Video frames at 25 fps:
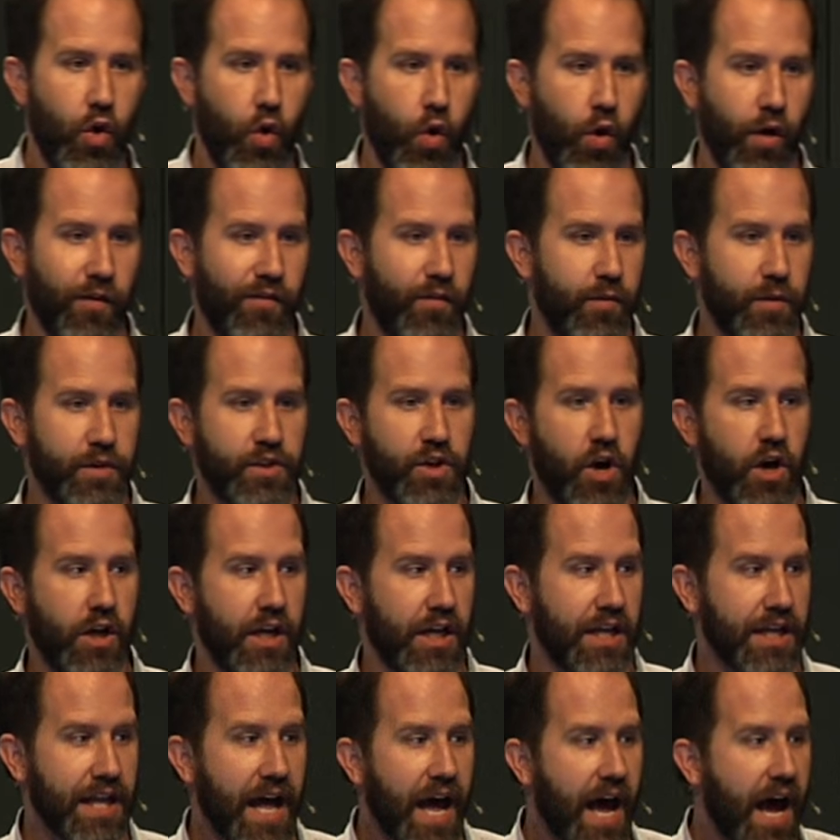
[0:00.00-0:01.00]
or if it was all
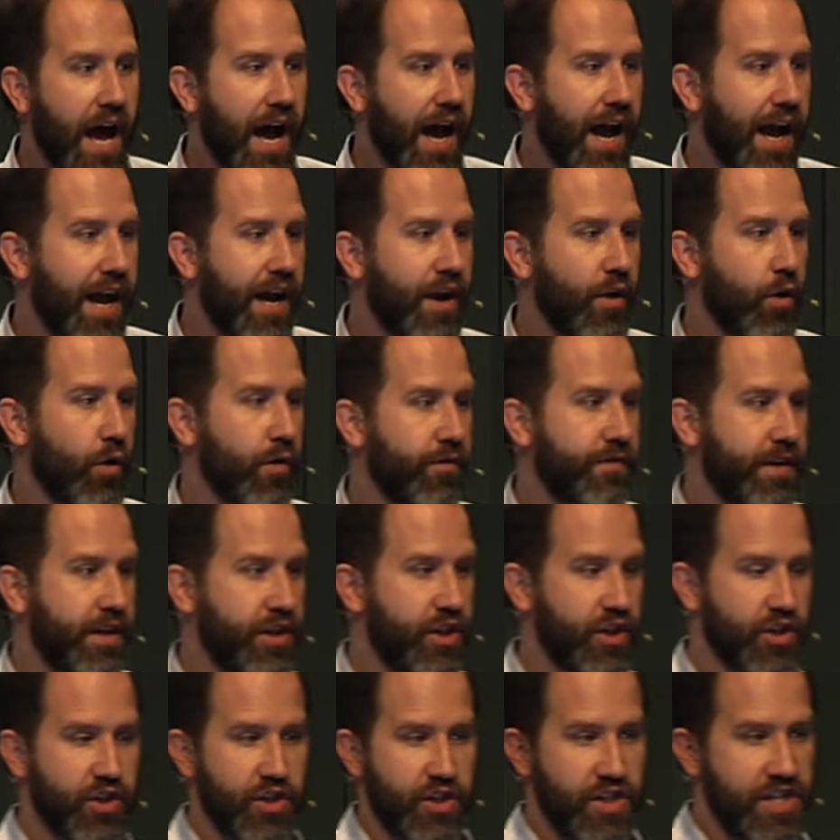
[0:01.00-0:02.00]
a lie, or if they
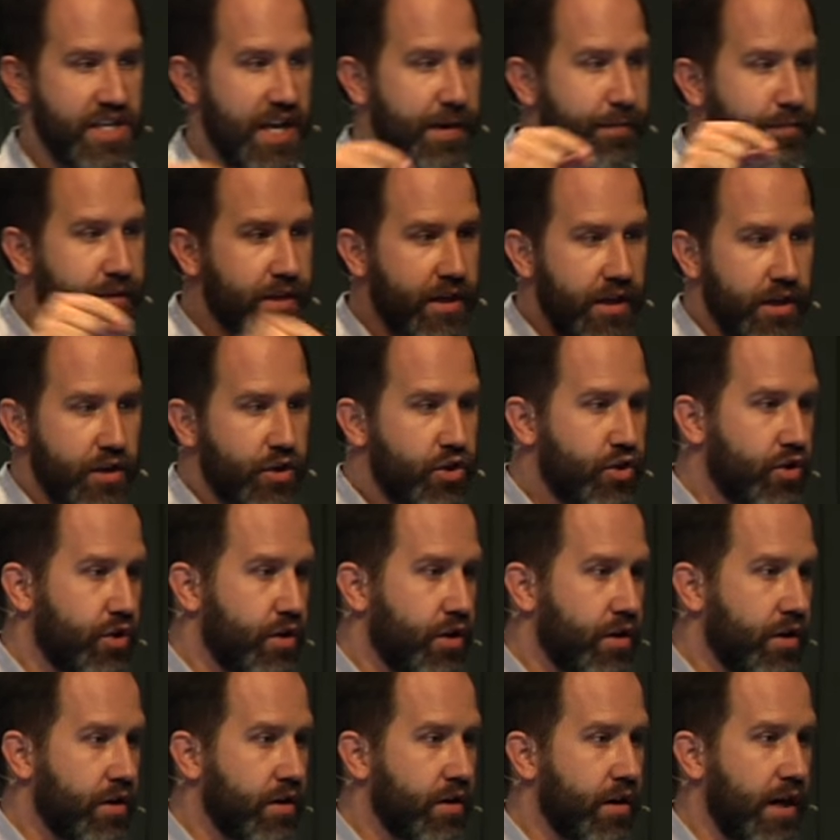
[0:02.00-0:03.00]
just dipped it in
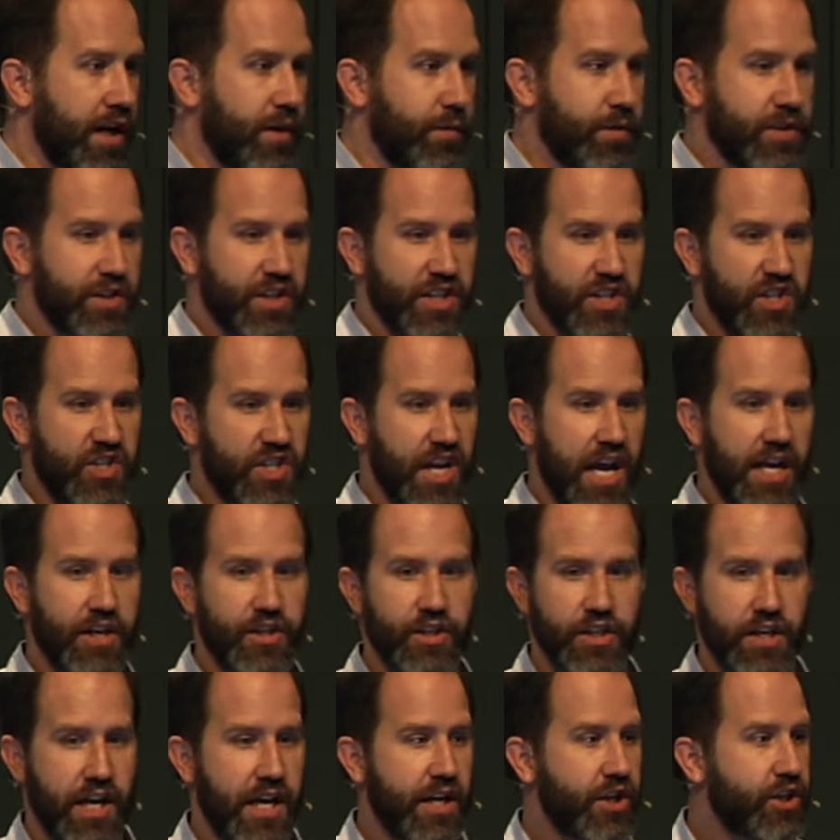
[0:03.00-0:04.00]
sugar and it was an
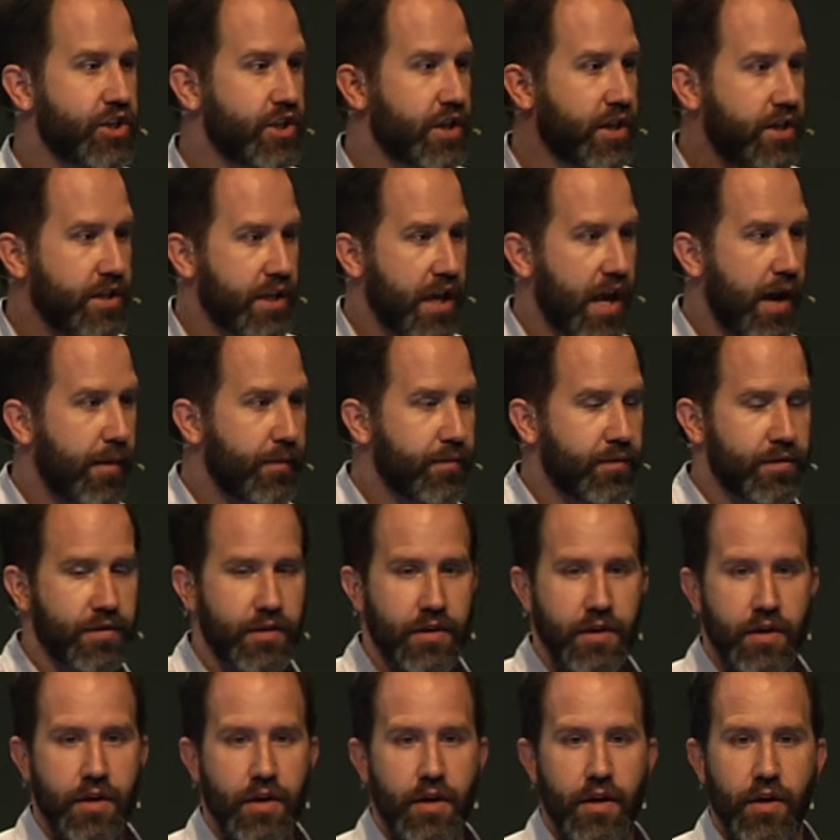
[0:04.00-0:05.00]
assassination attempt.
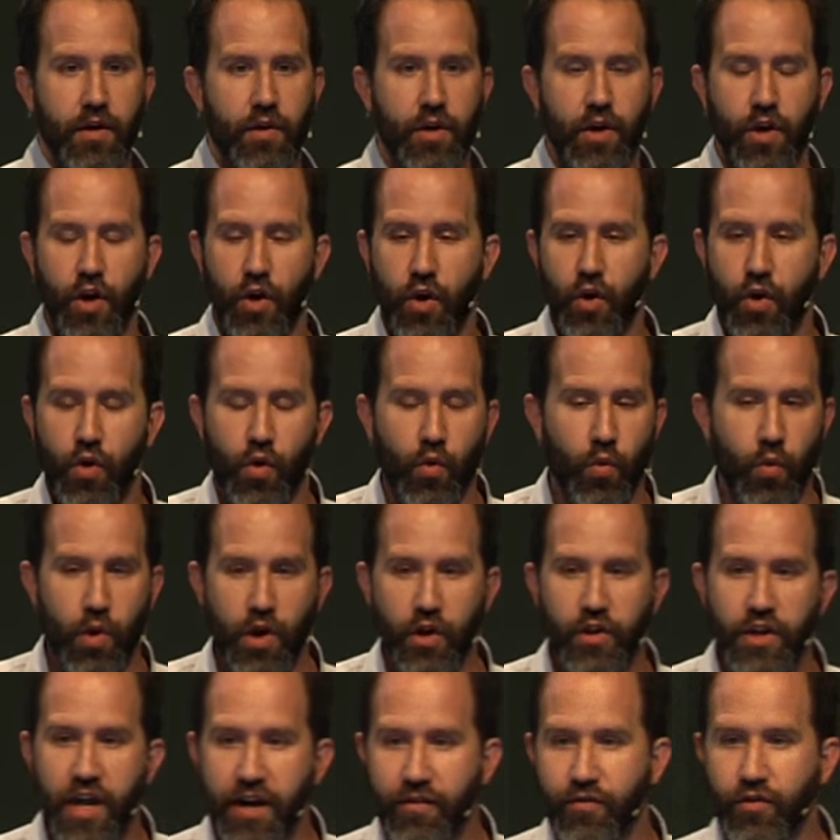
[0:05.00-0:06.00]
You know,
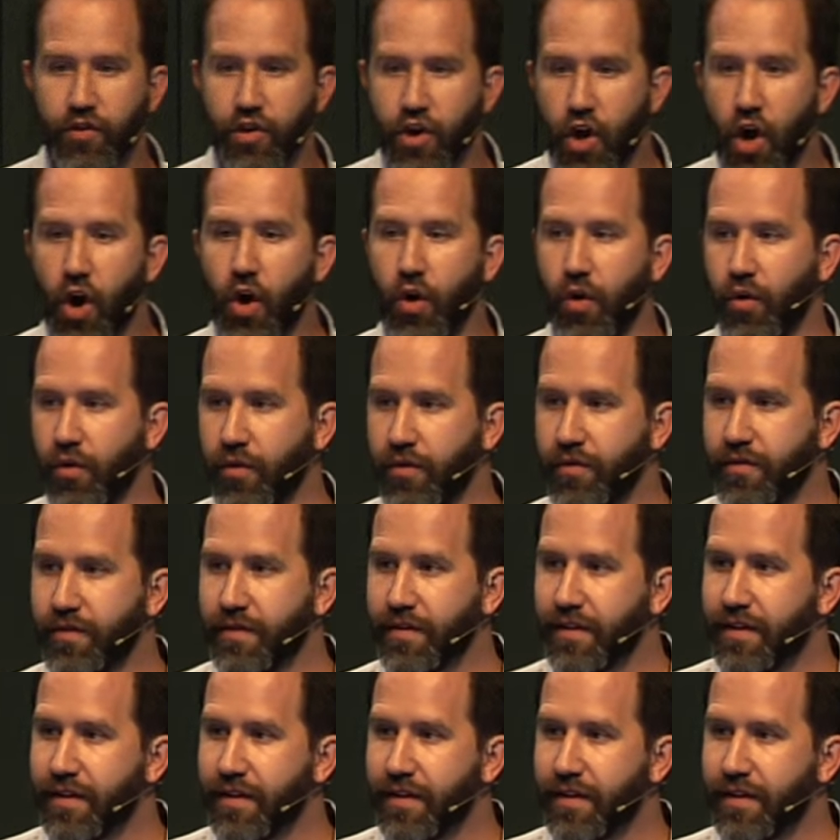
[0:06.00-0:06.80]
we'll never know.